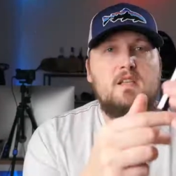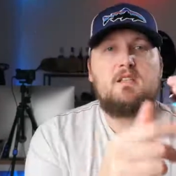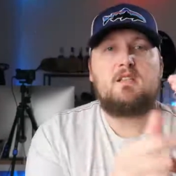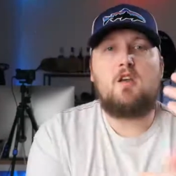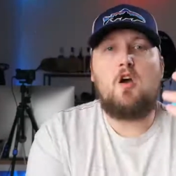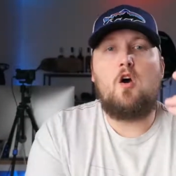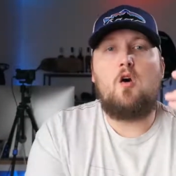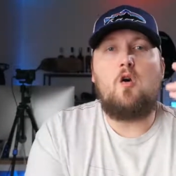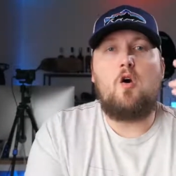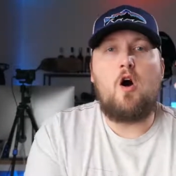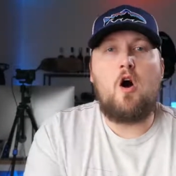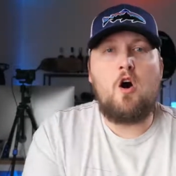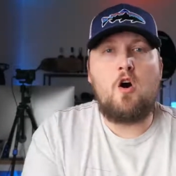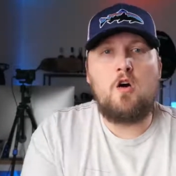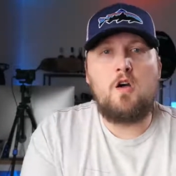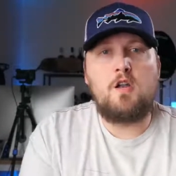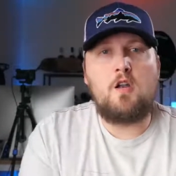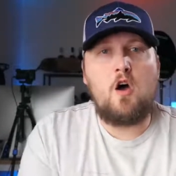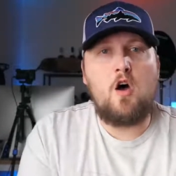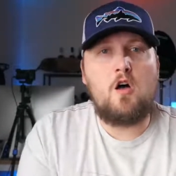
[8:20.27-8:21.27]
So all
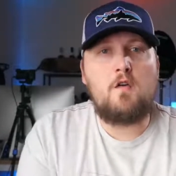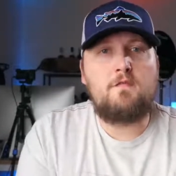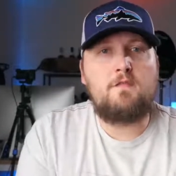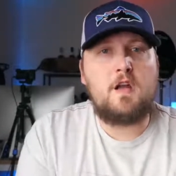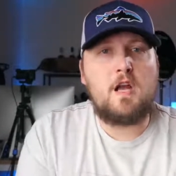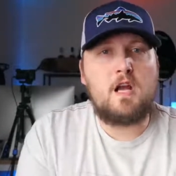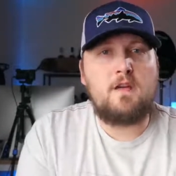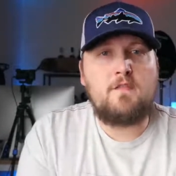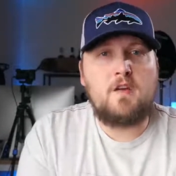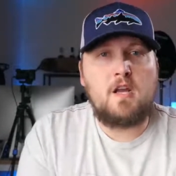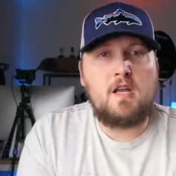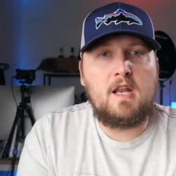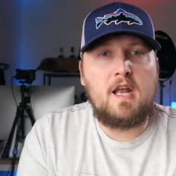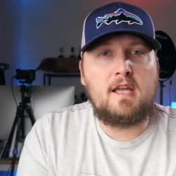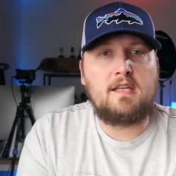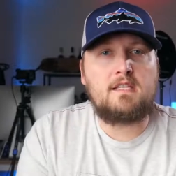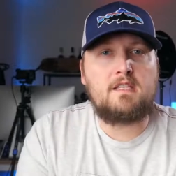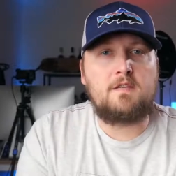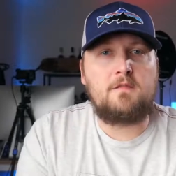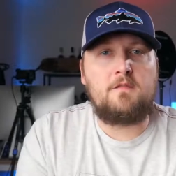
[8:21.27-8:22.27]
in all, very, very
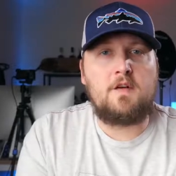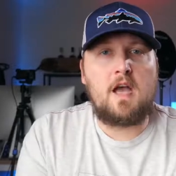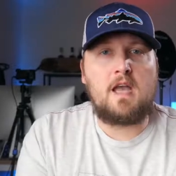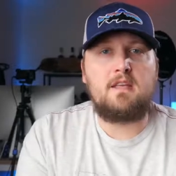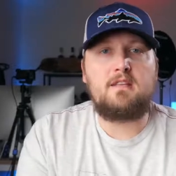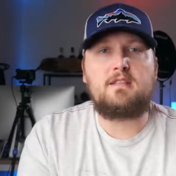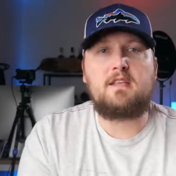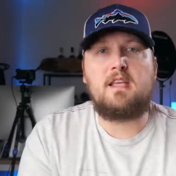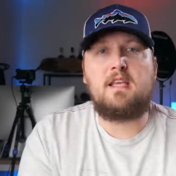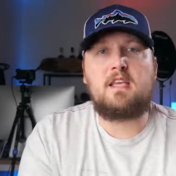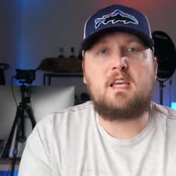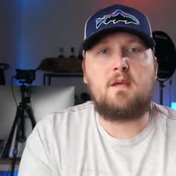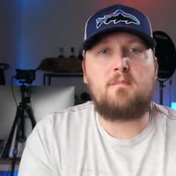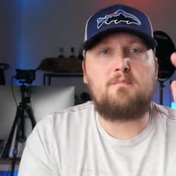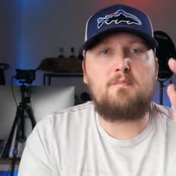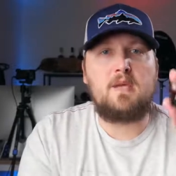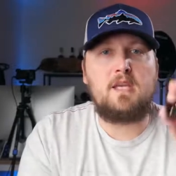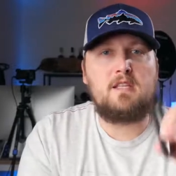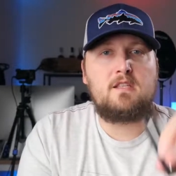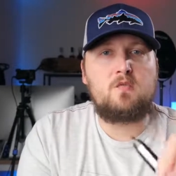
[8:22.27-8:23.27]
nice device. It
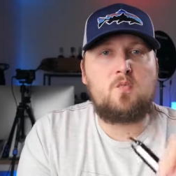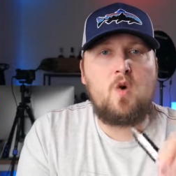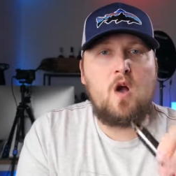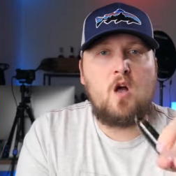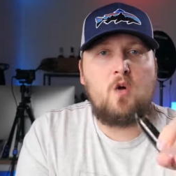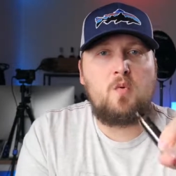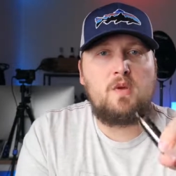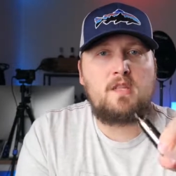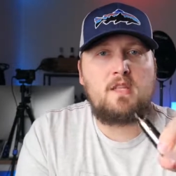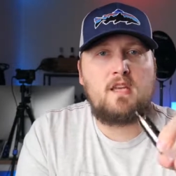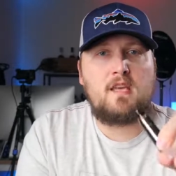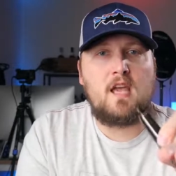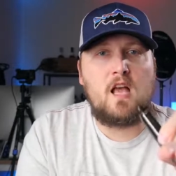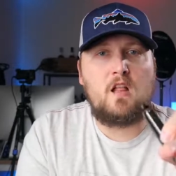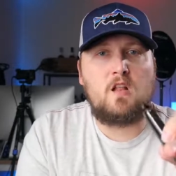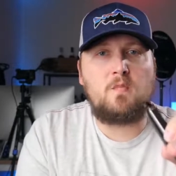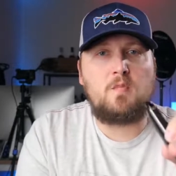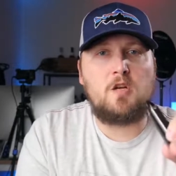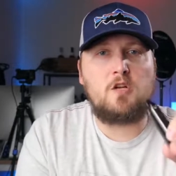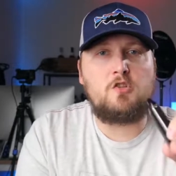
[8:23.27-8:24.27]
competes well with the
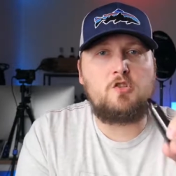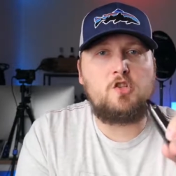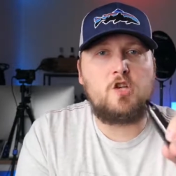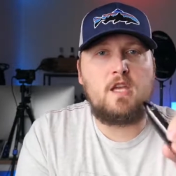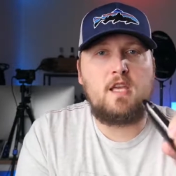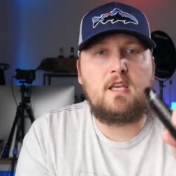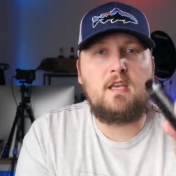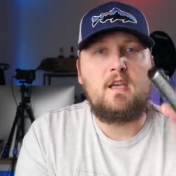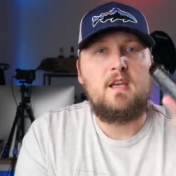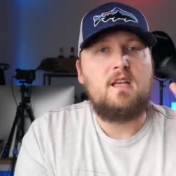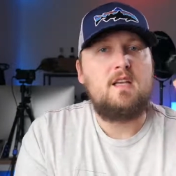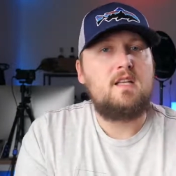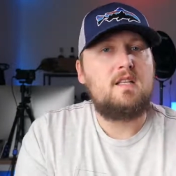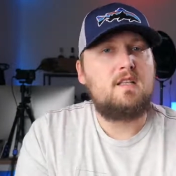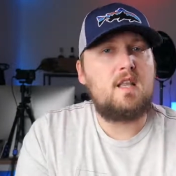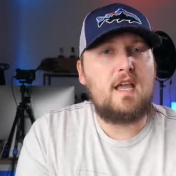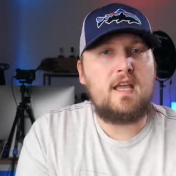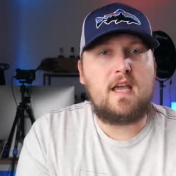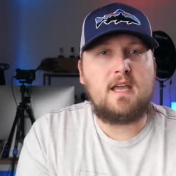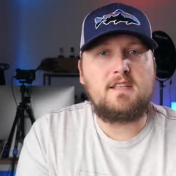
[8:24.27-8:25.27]
Caliburn G.
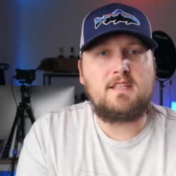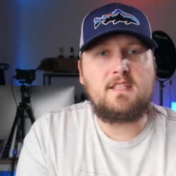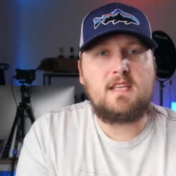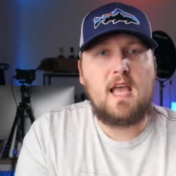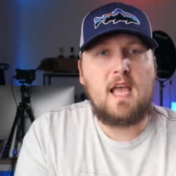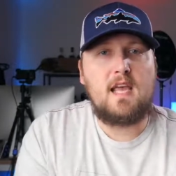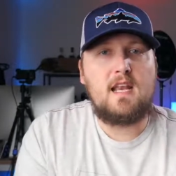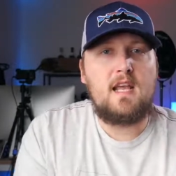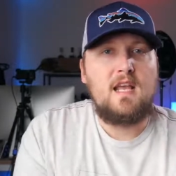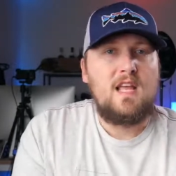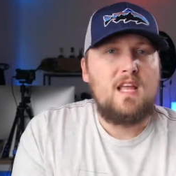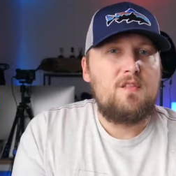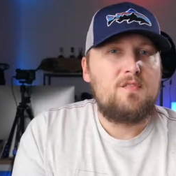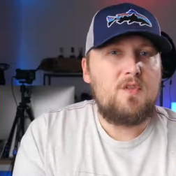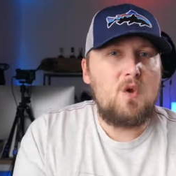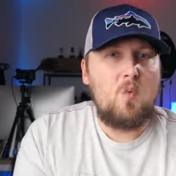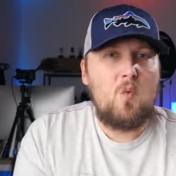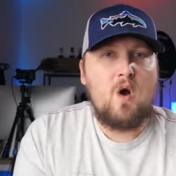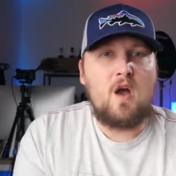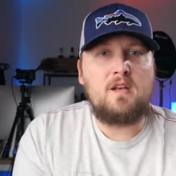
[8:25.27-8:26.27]
Like I said,
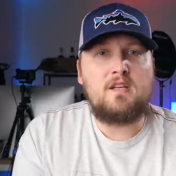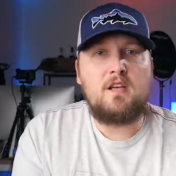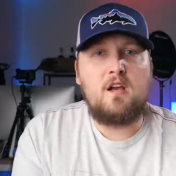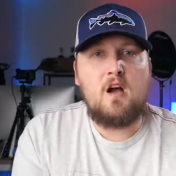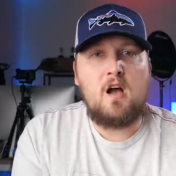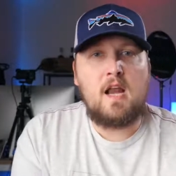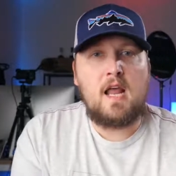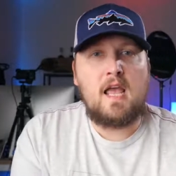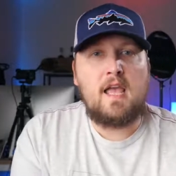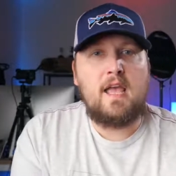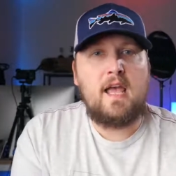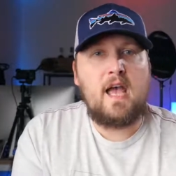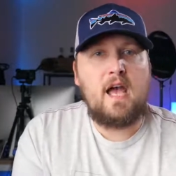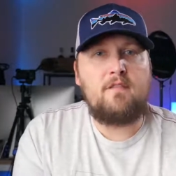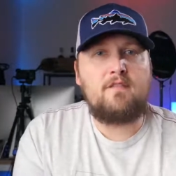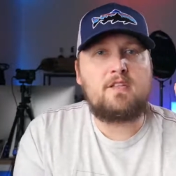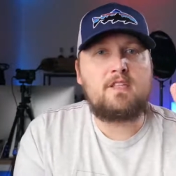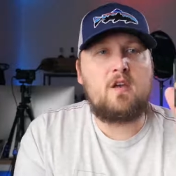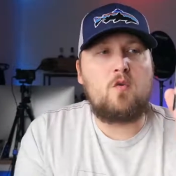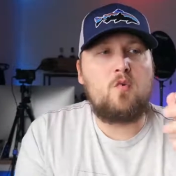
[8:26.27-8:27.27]
the one con I
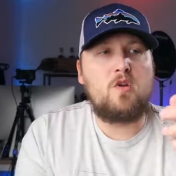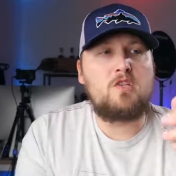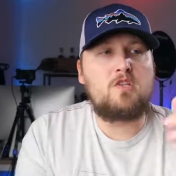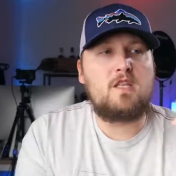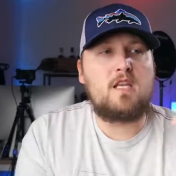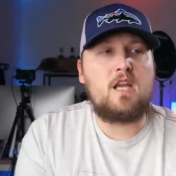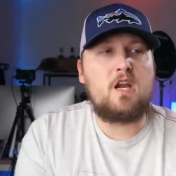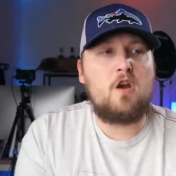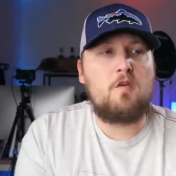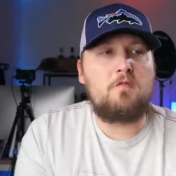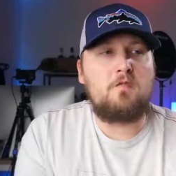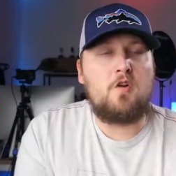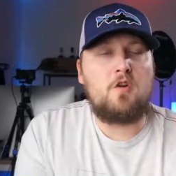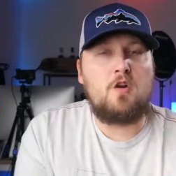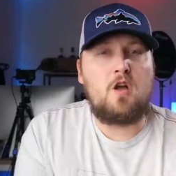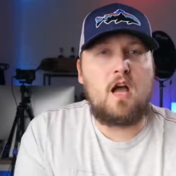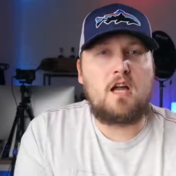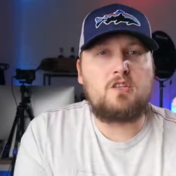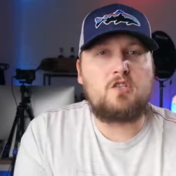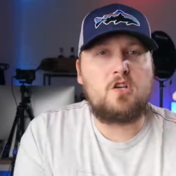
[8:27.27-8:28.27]
have is I wish the airflow
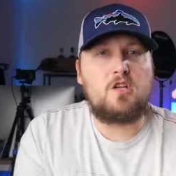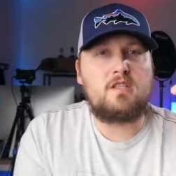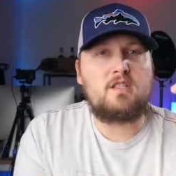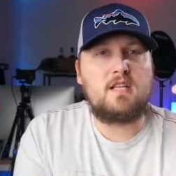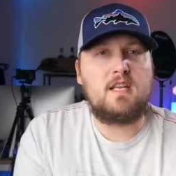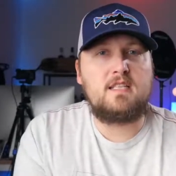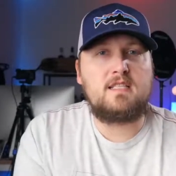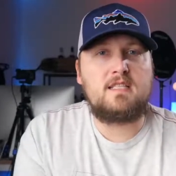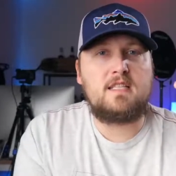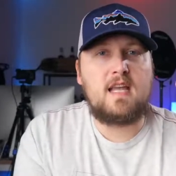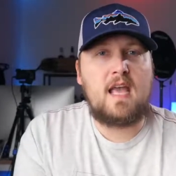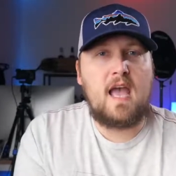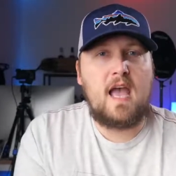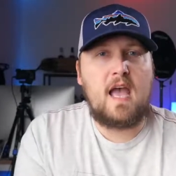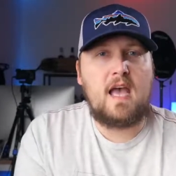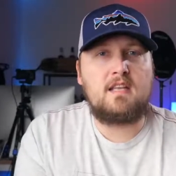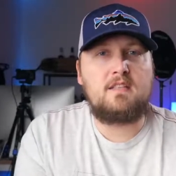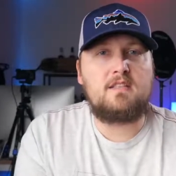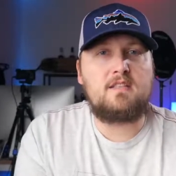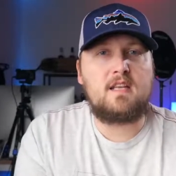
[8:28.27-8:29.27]
got just a
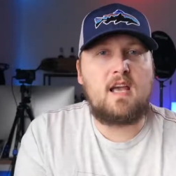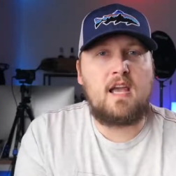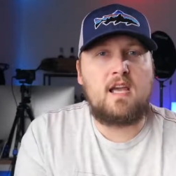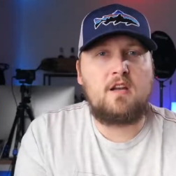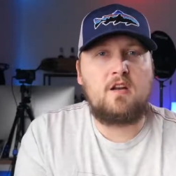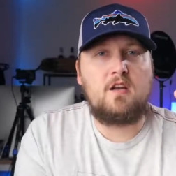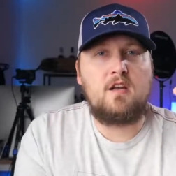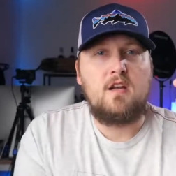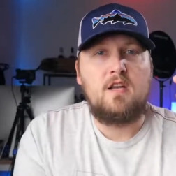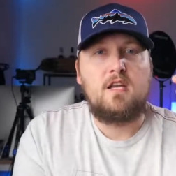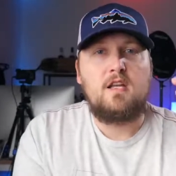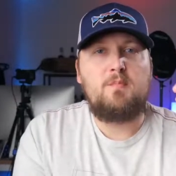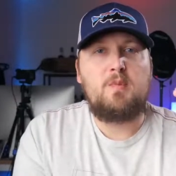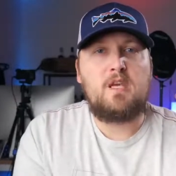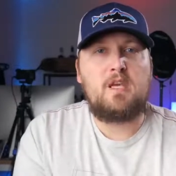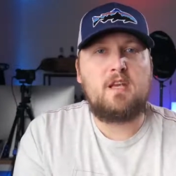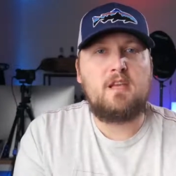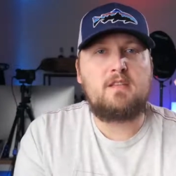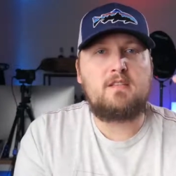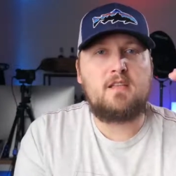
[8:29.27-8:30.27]
tad tighter
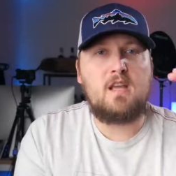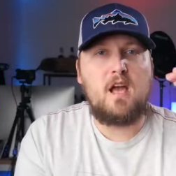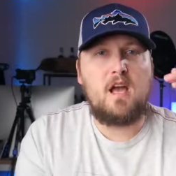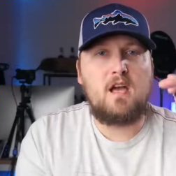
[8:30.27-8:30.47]
because,